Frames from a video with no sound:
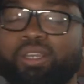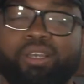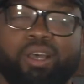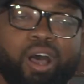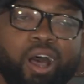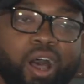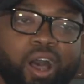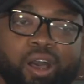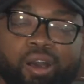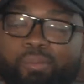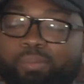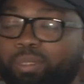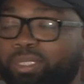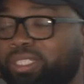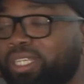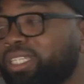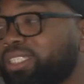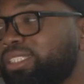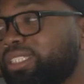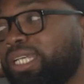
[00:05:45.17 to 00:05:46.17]
But
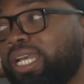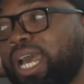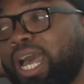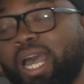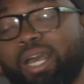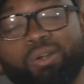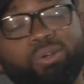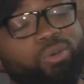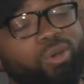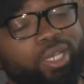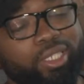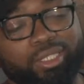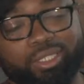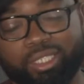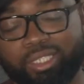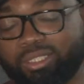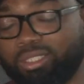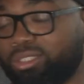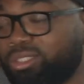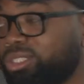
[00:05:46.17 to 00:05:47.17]
there's a guy who I
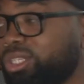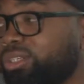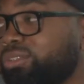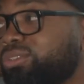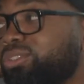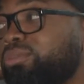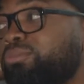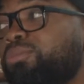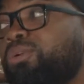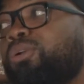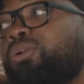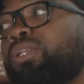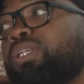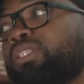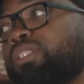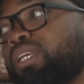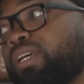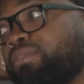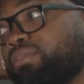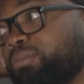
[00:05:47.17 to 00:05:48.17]
think deserves it more than
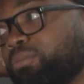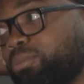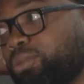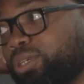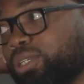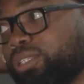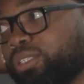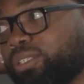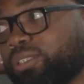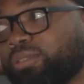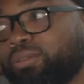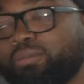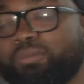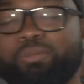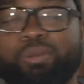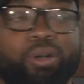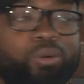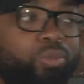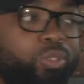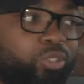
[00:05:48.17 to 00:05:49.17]
Devin Booker. Really?
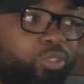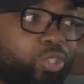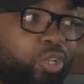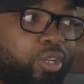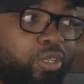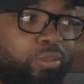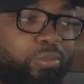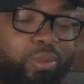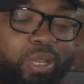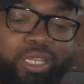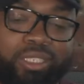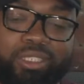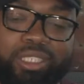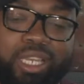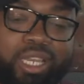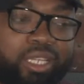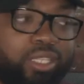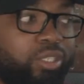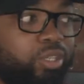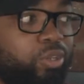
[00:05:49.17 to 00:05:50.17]
But we'll talk about
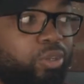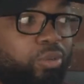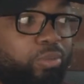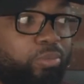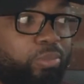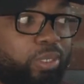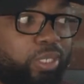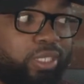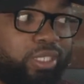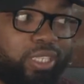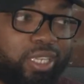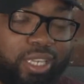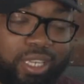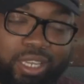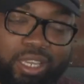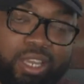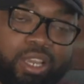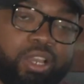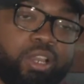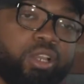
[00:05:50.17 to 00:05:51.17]
that a little bit, yeah.
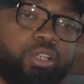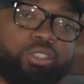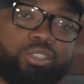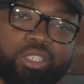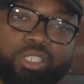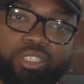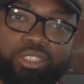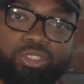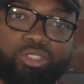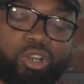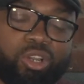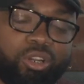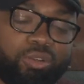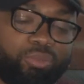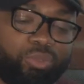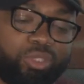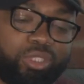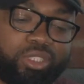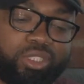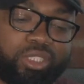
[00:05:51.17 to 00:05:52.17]
So let's start off
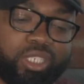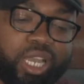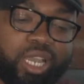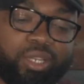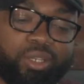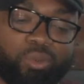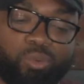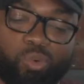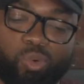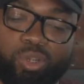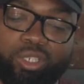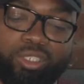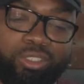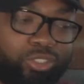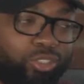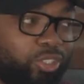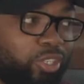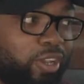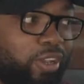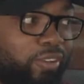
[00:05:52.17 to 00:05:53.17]
with the Tiger Woods
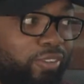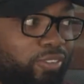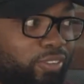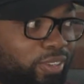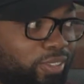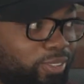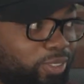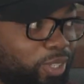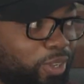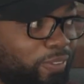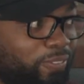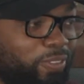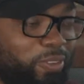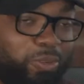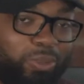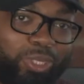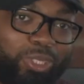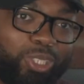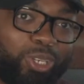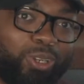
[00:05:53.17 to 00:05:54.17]
stuff. So if you
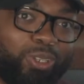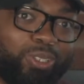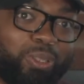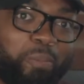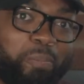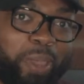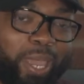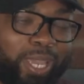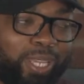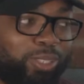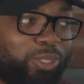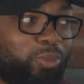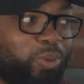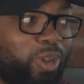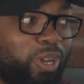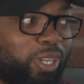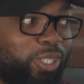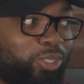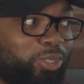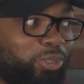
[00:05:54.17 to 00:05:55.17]
would turn to page
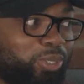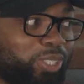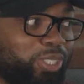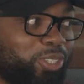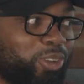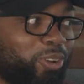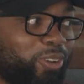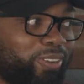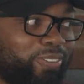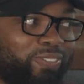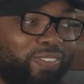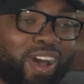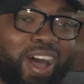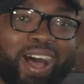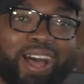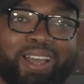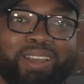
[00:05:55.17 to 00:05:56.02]
135.